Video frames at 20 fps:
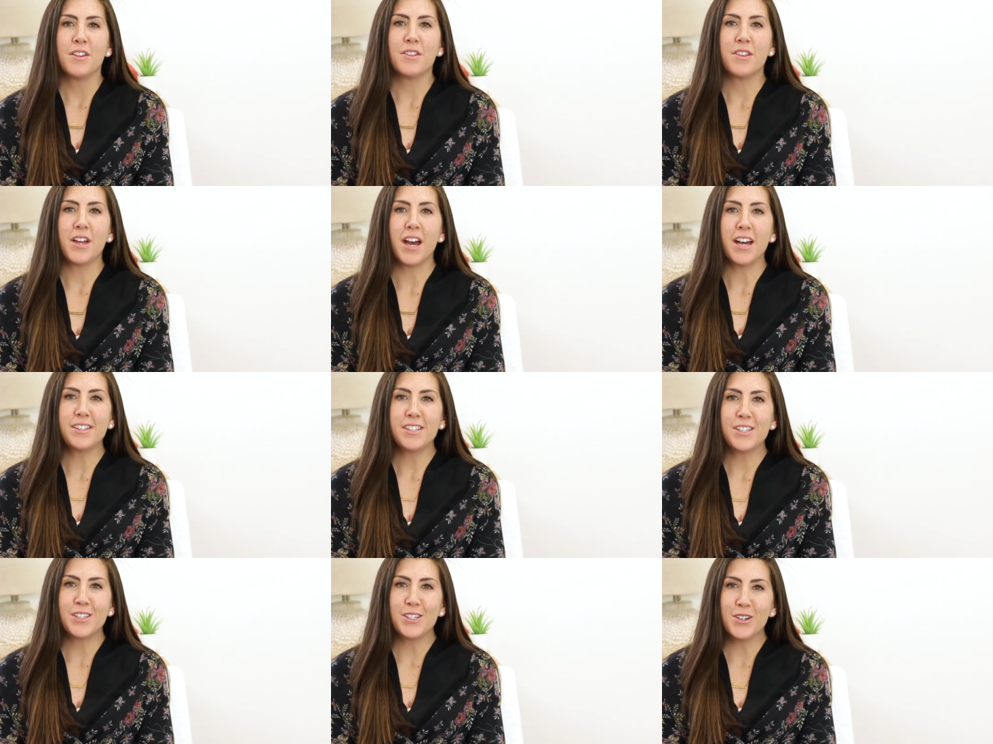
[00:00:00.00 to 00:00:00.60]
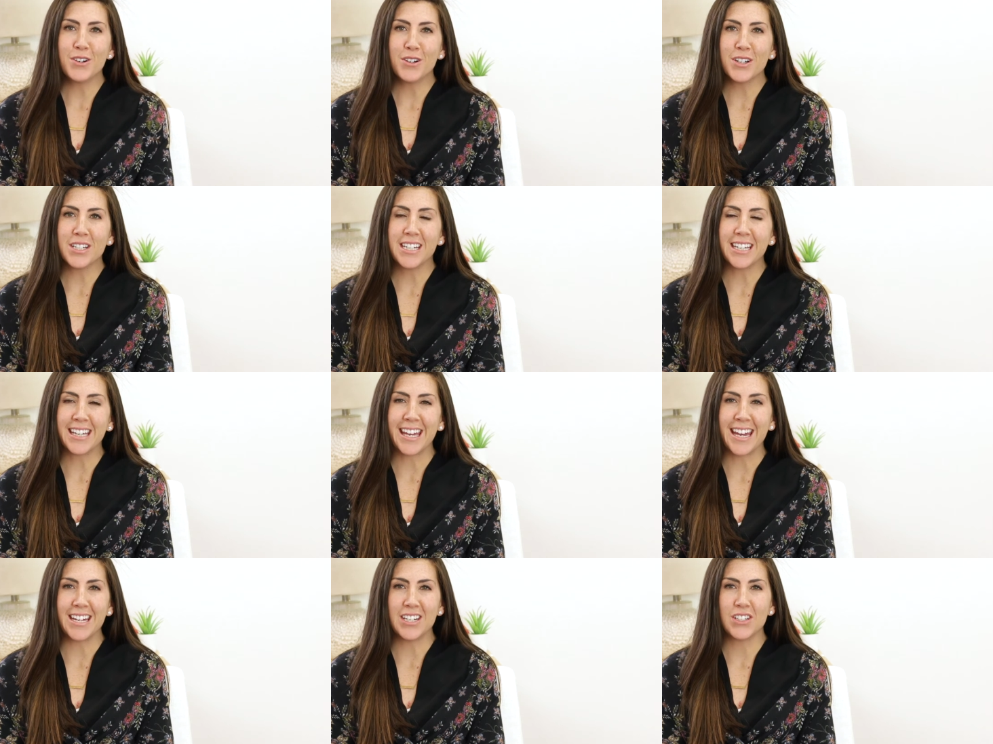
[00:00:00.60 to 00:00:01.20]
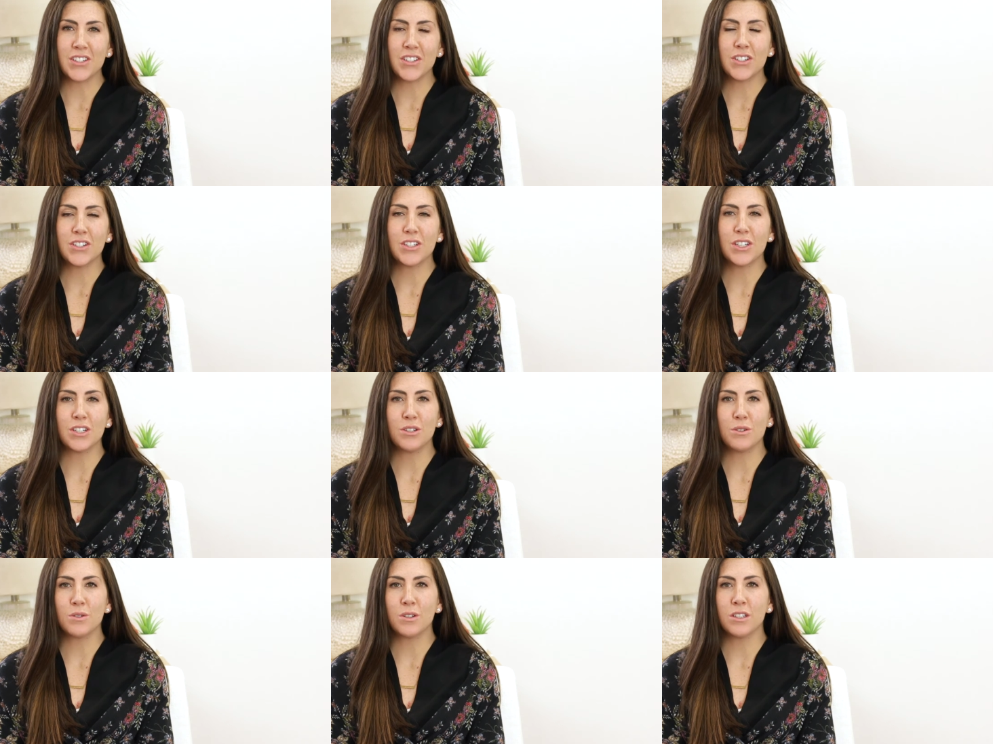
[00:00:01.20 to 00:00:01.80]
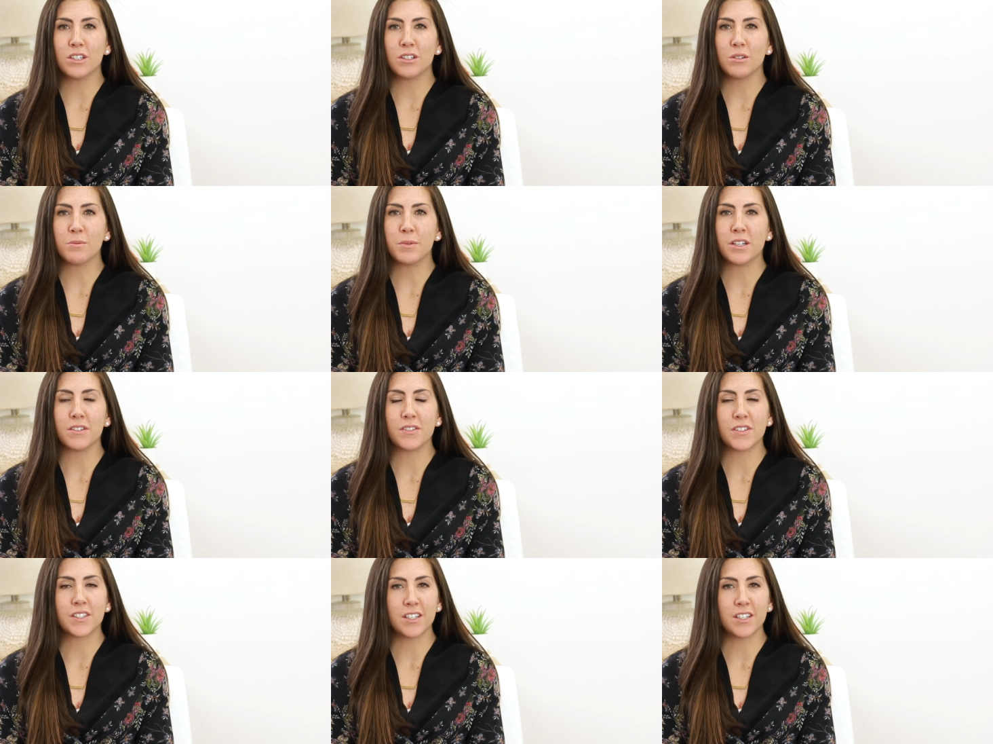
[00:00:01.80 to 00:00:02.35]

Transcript: that's your indication to do a little bit of